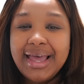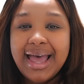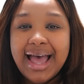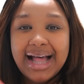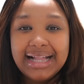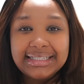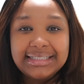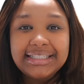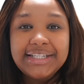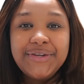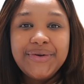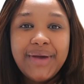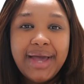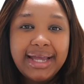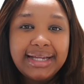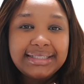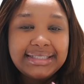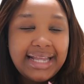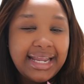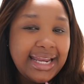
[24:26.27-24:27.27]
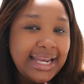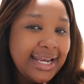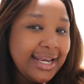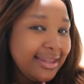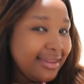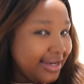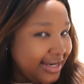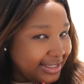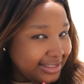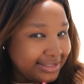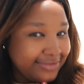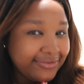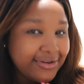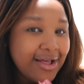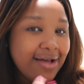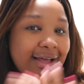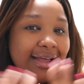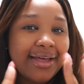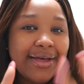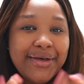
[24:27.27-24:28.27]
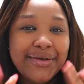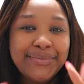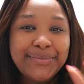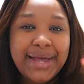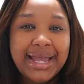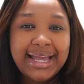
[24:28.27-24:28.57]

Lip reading: I'll see you guys in the next vlog. Bye